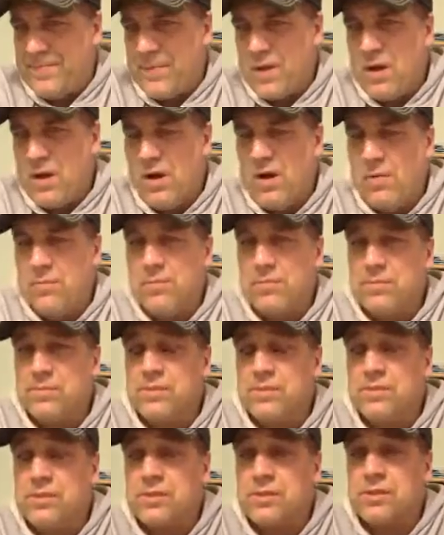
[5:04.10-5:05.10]
Um,
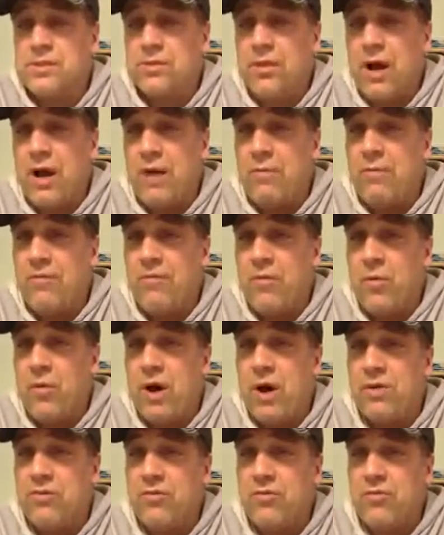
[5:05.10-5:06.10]
subscribe if you
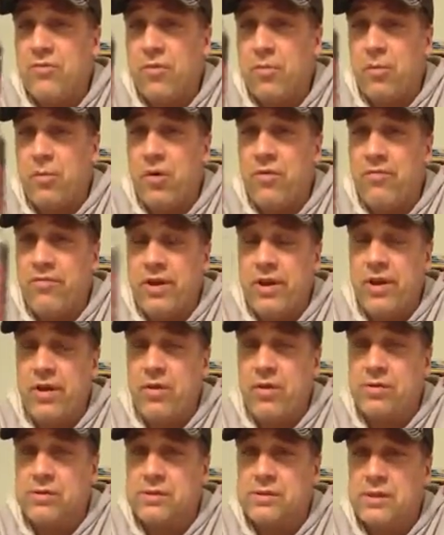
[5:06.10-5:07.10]
want to for more
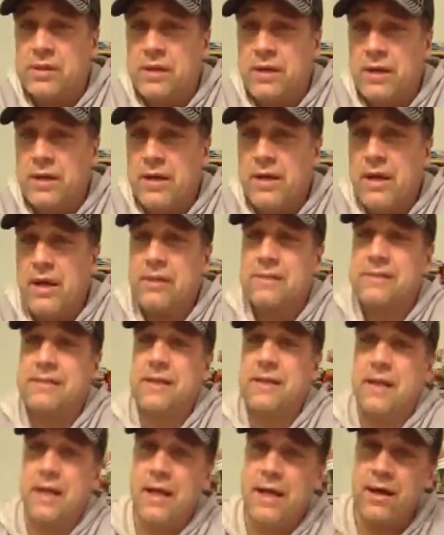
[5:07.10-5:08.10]
videos. I'll see
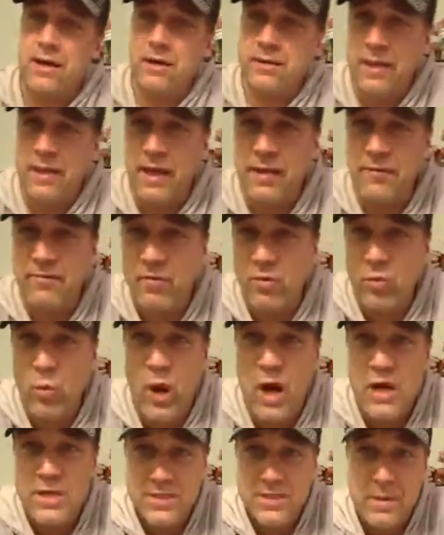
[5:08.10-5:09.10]
you later. Thank you for
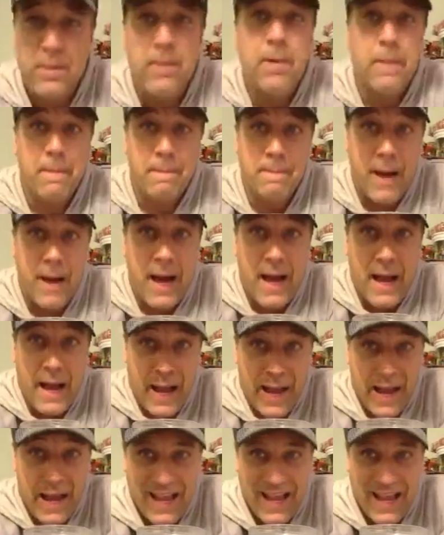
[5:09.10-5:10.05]
watching. Bye.